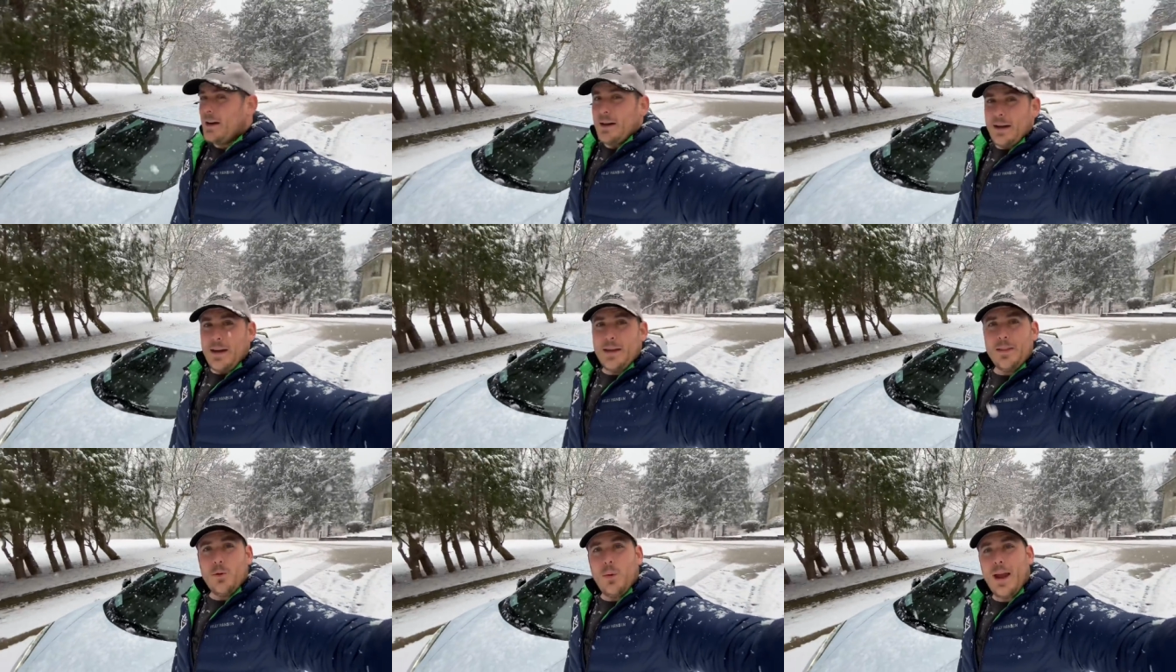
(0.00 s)

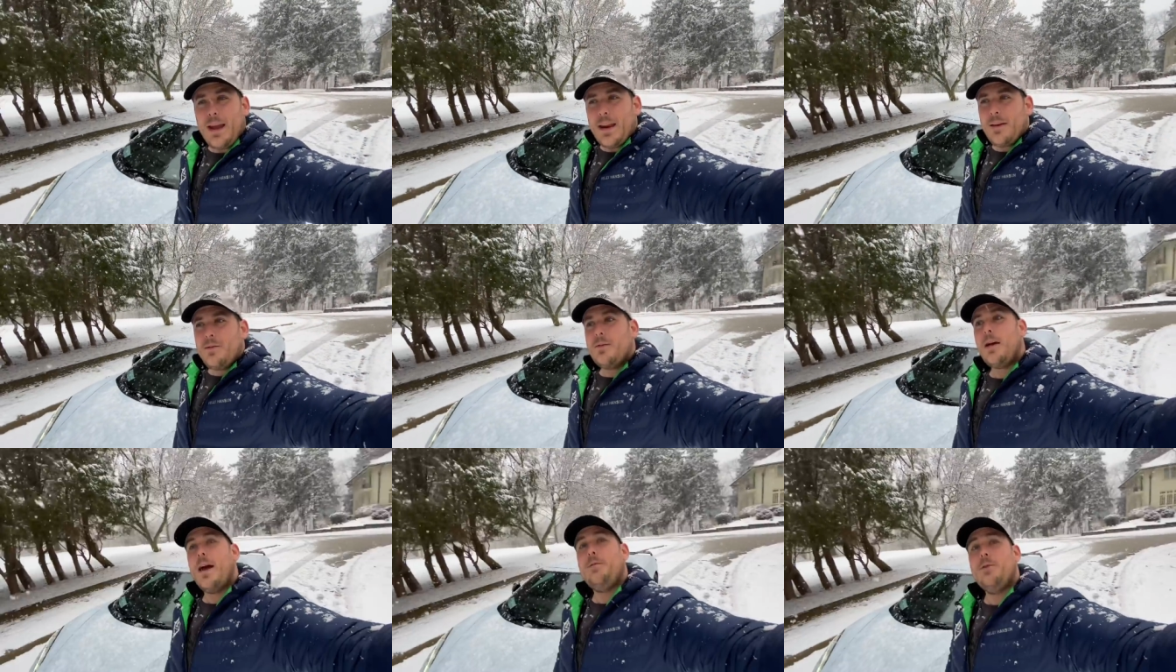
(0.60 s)
in the weight.
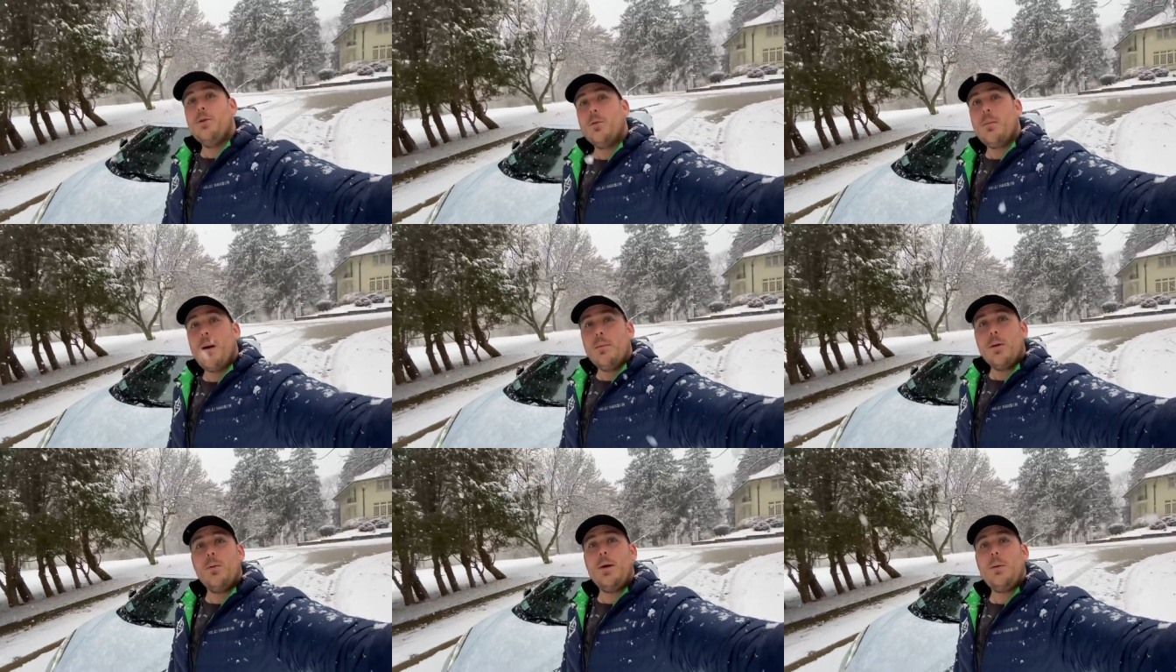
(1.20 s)
And if you
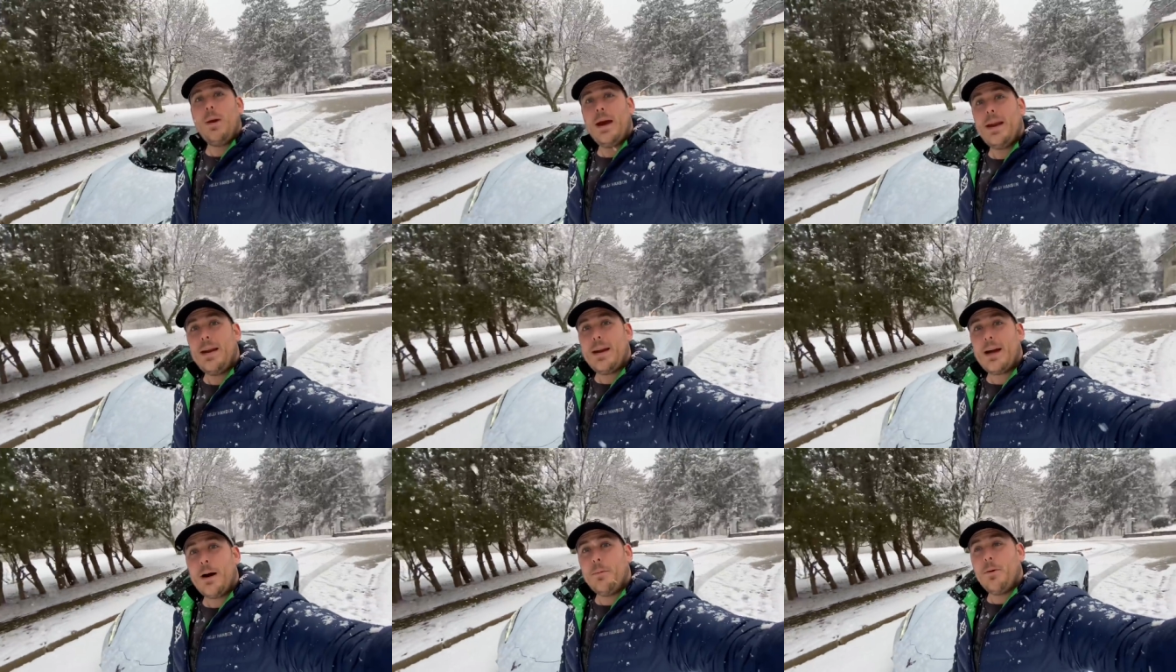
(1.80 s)
remember, we weighed
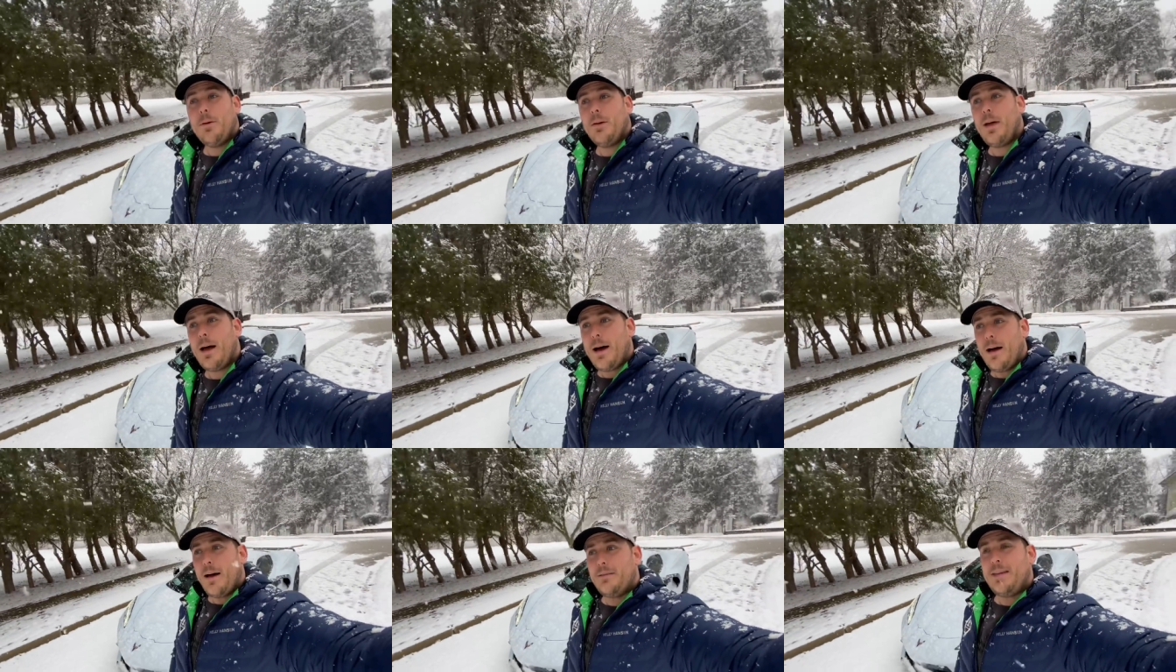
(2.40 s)
it a couple
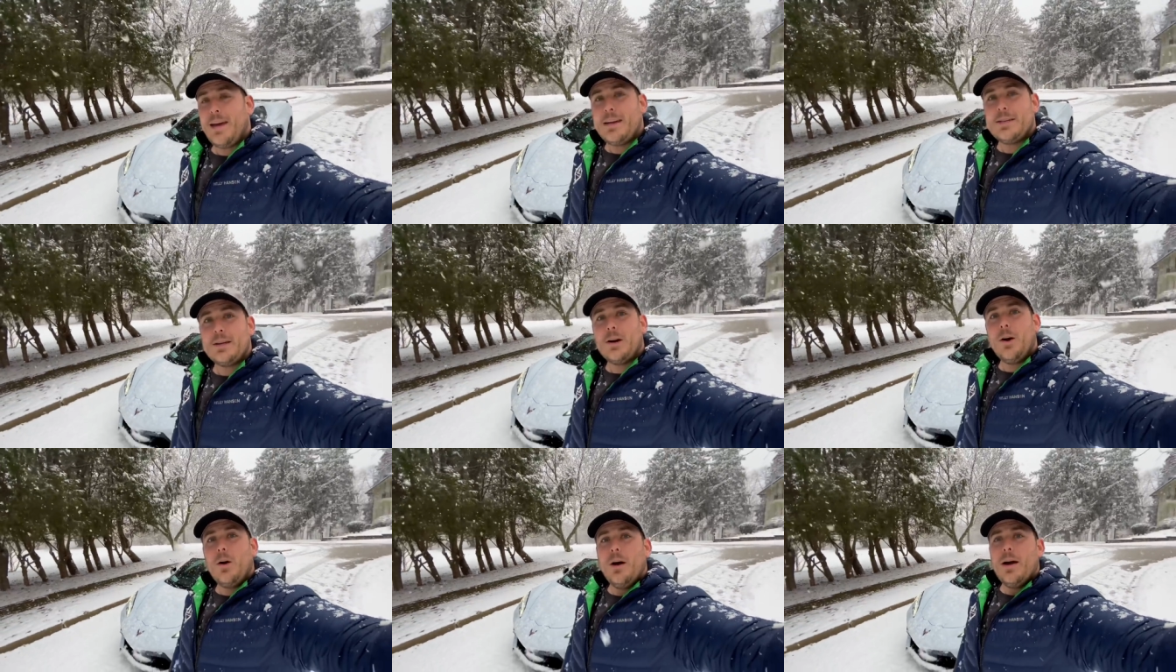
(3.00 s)
uh, of days
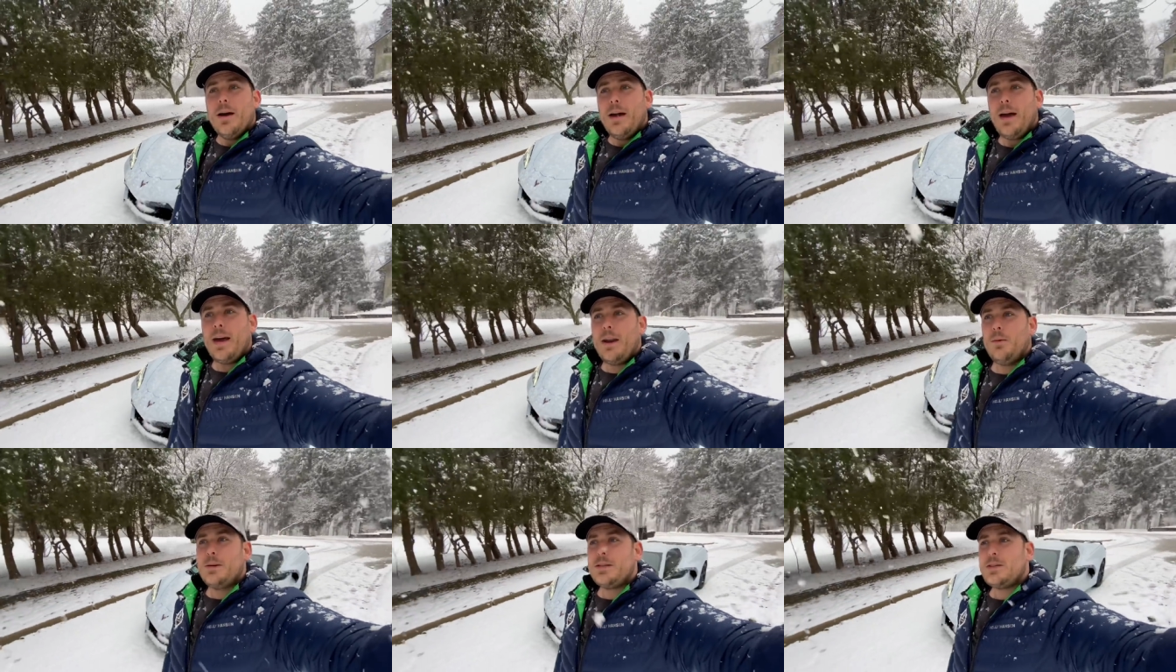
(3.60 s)
ago
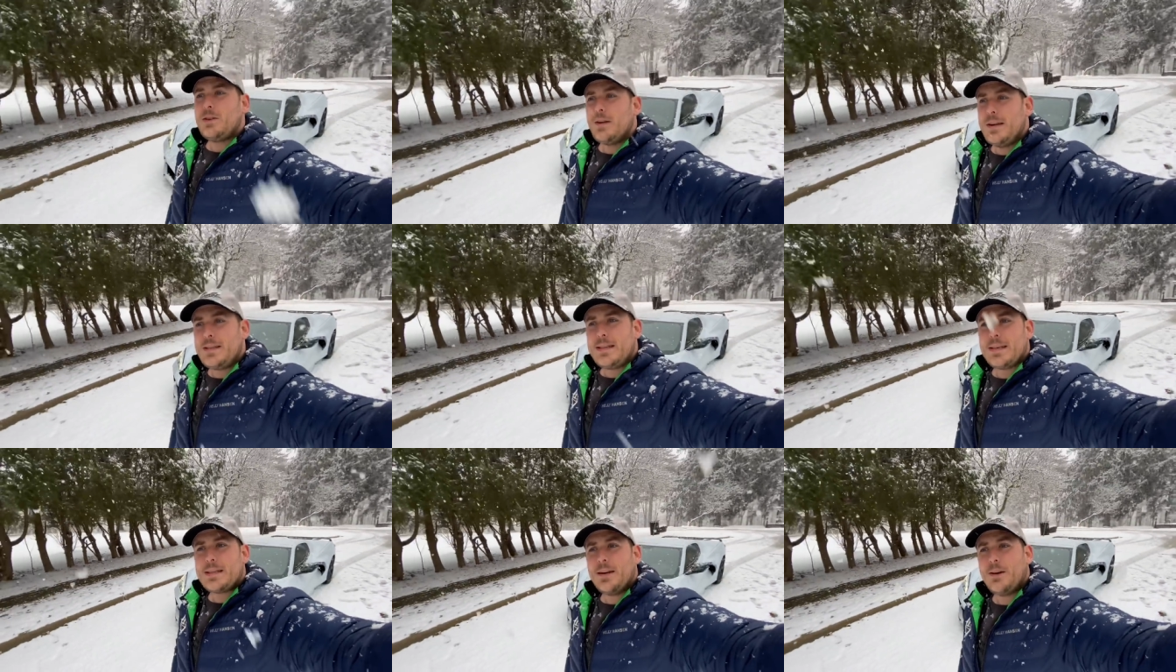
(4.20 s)
and it was
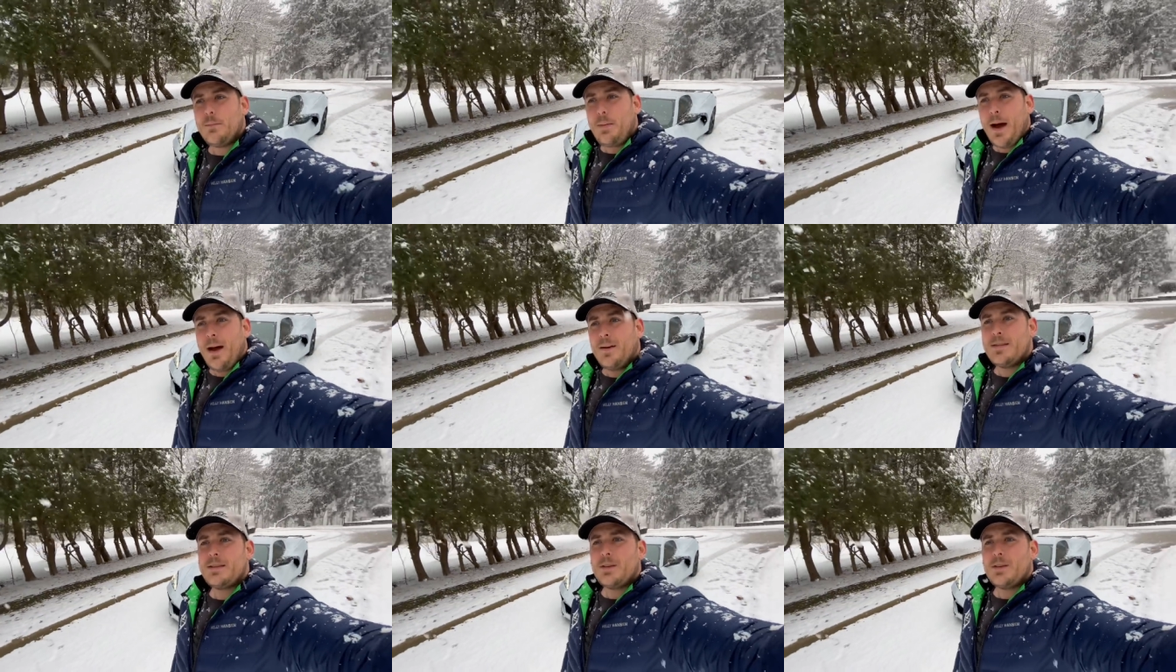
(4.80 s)
3,600 pounds.